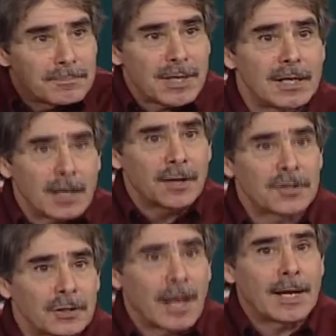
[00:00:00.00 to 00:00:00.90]
big
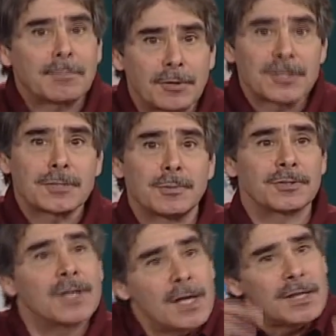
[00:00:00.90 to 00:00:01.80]
underlying
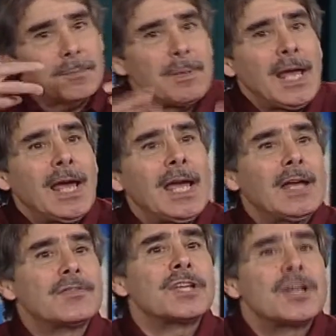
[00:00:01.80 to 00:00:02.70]
principles that
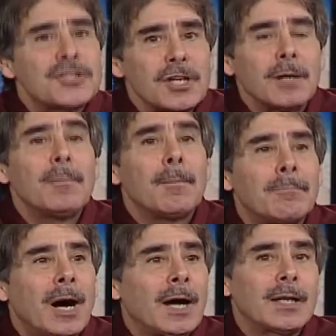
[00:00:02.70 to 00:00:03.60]
behaves some
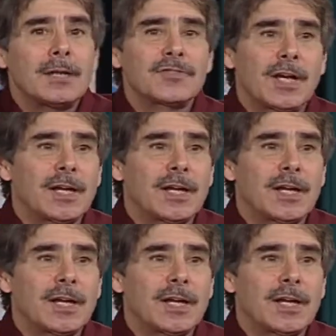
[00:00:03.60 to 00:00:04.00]
body of